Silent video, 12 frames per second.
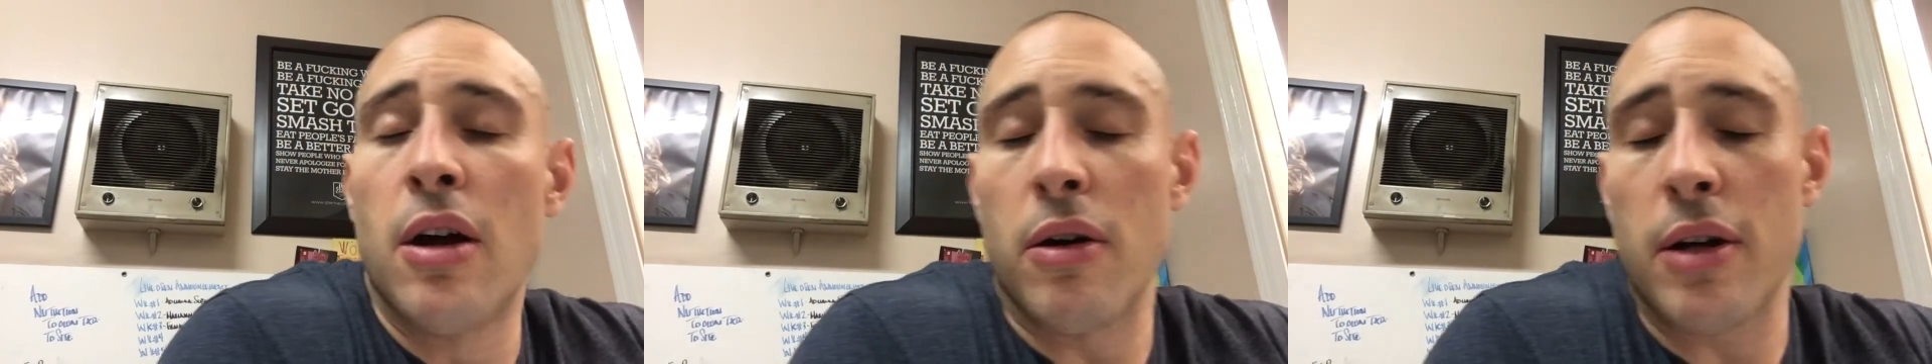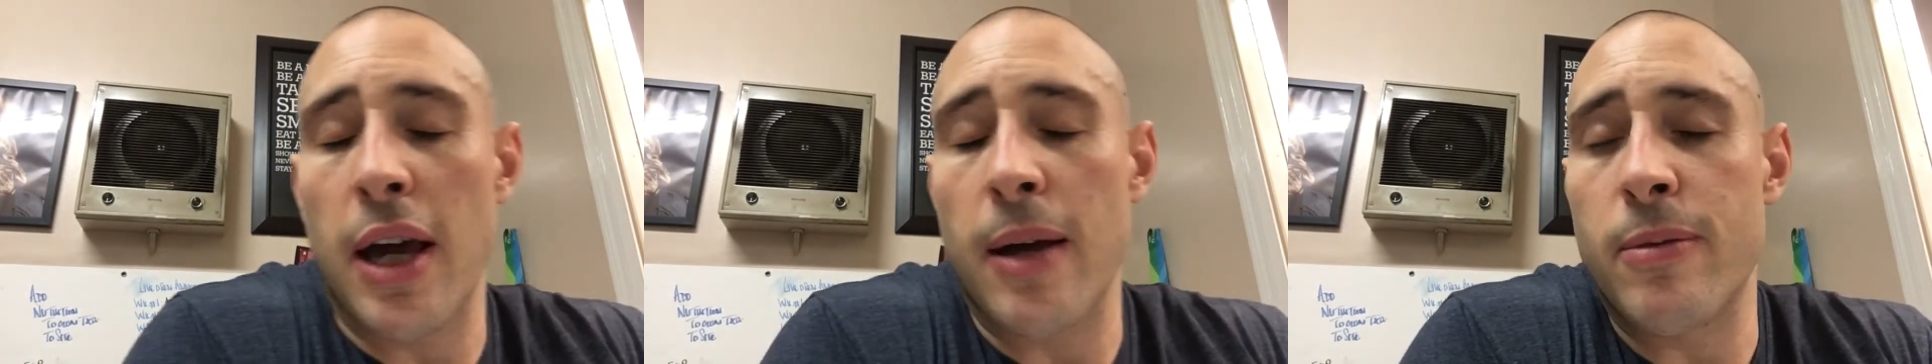
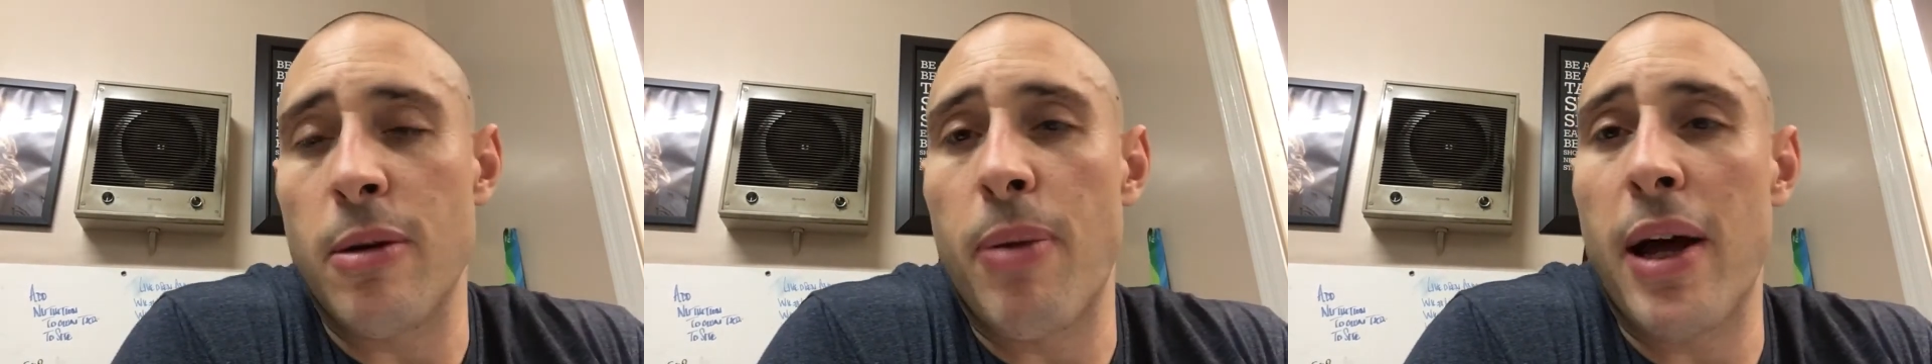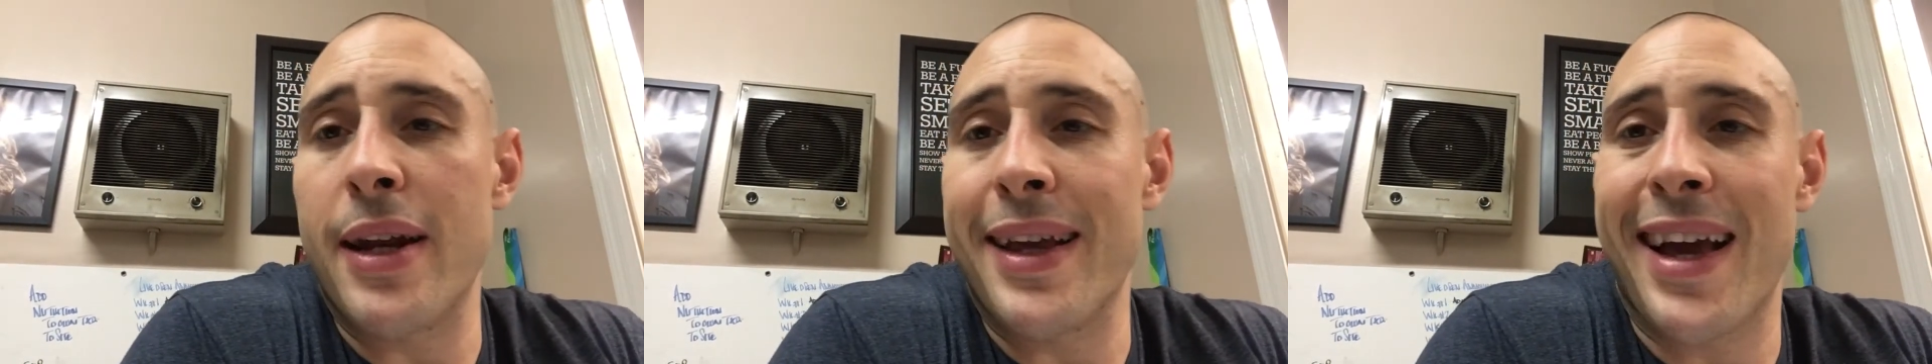Okay,
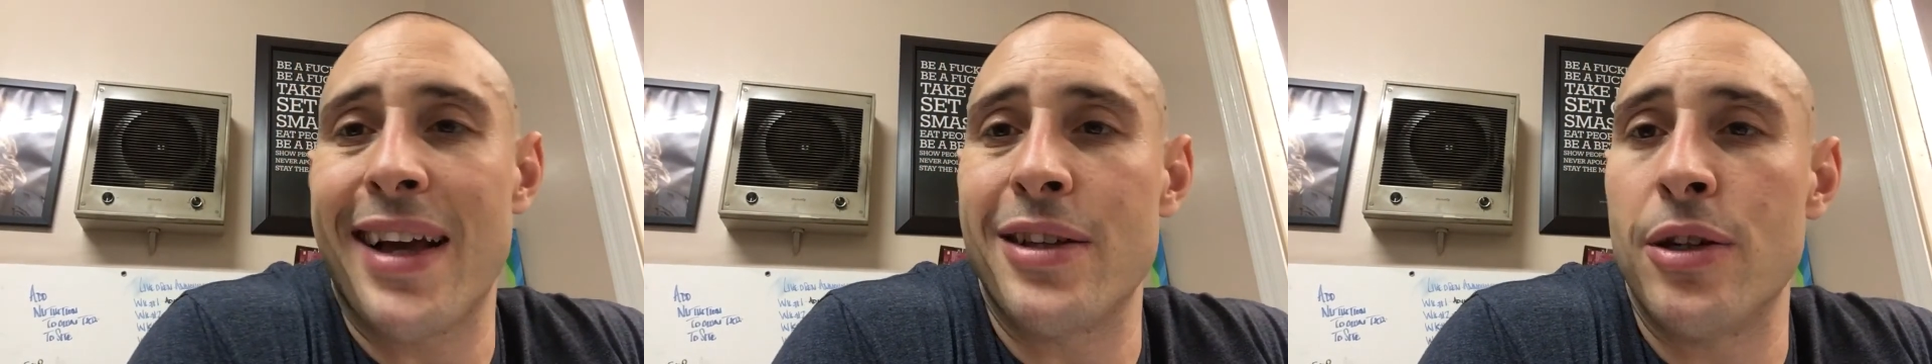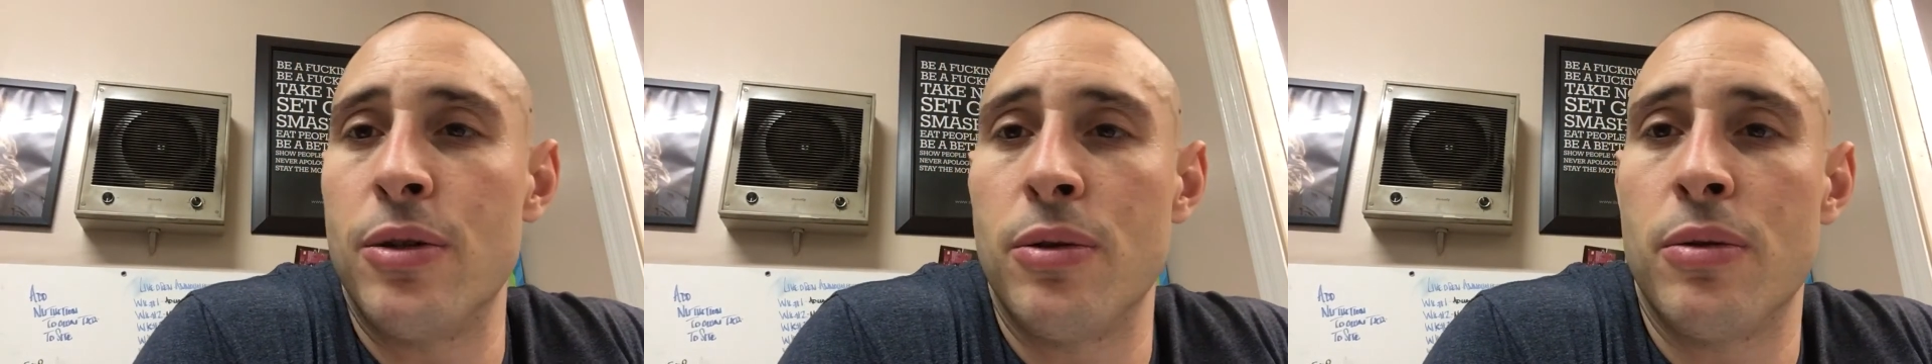depending on
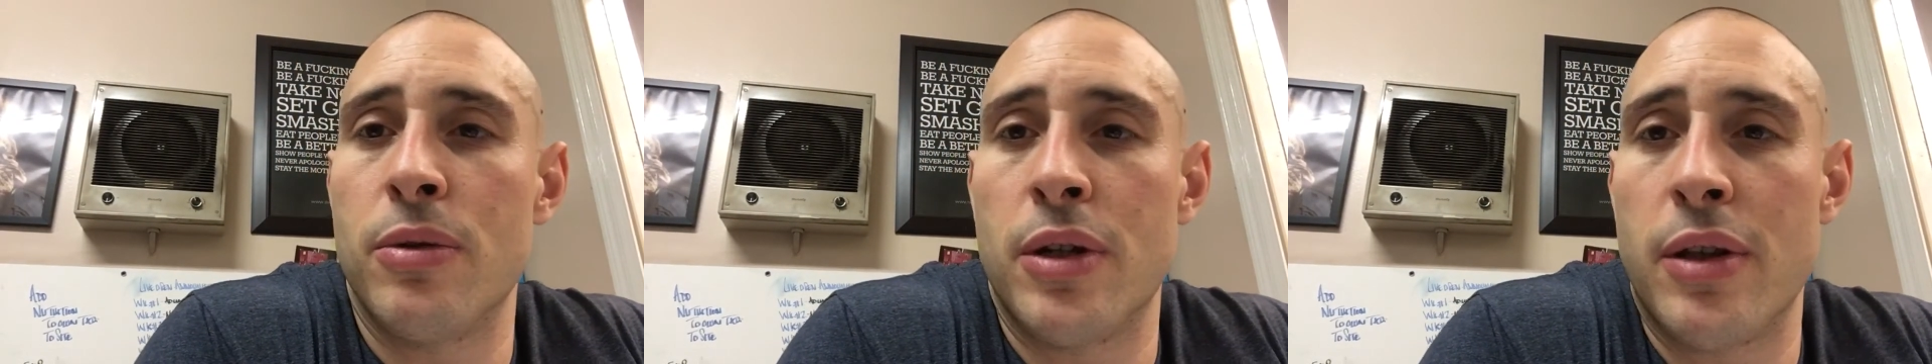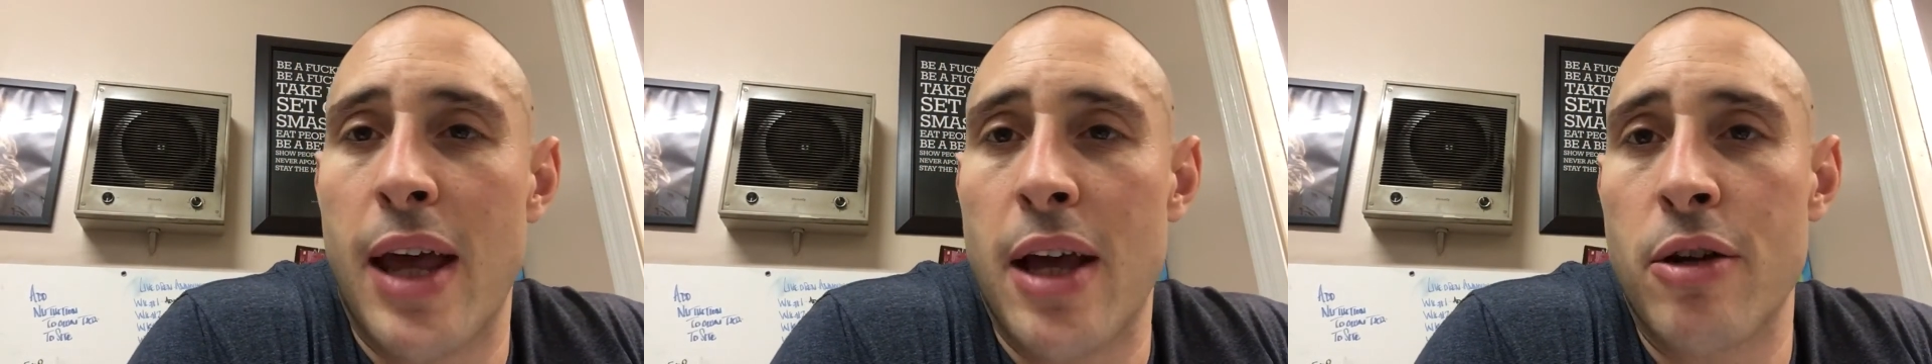you
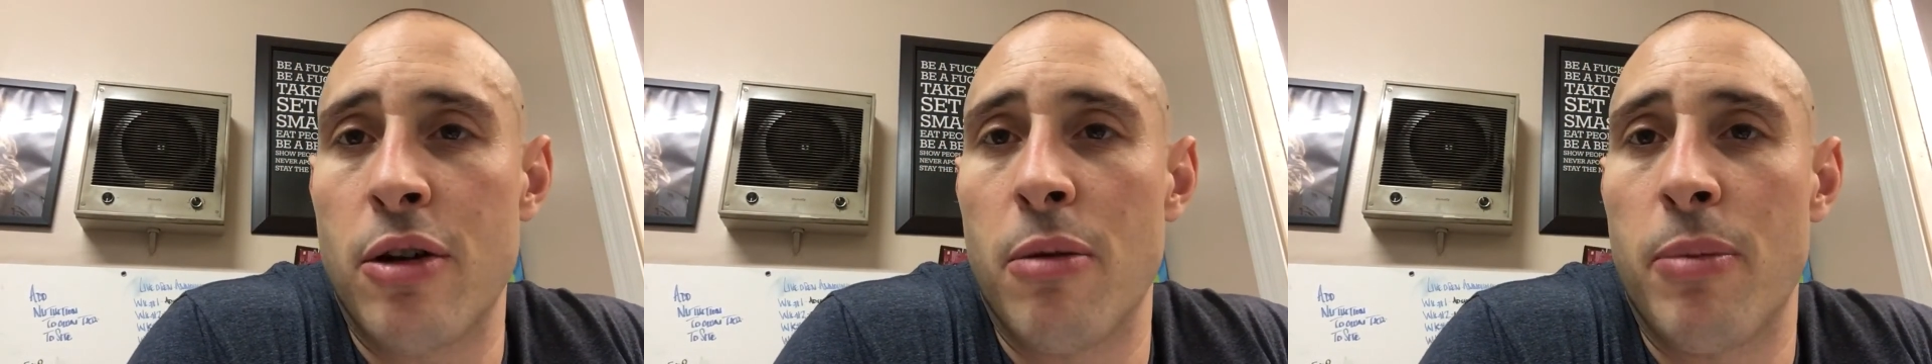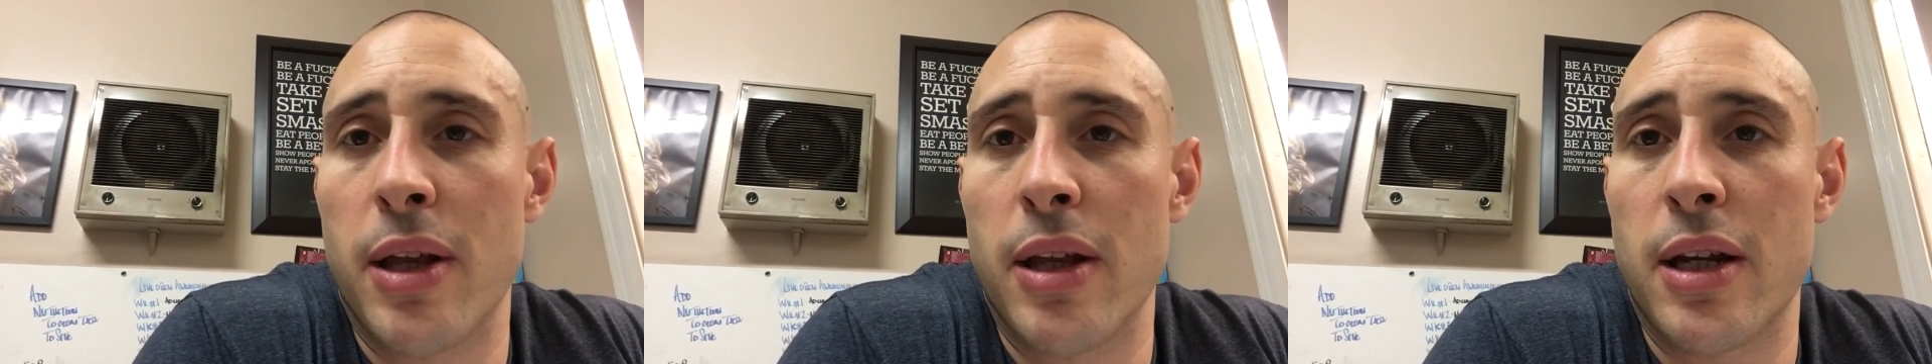and your
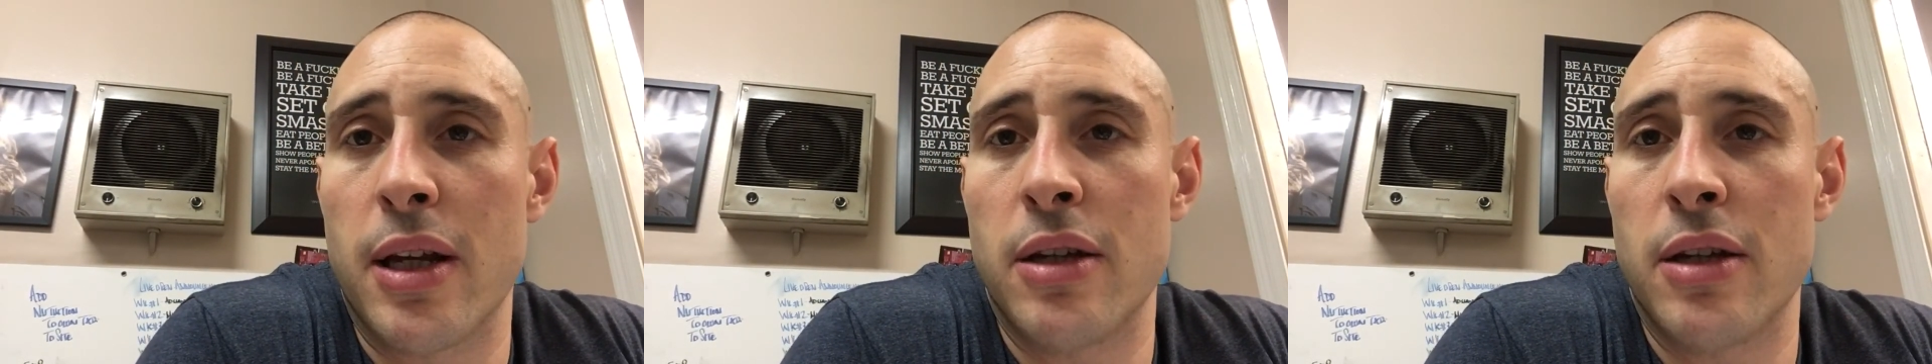ability,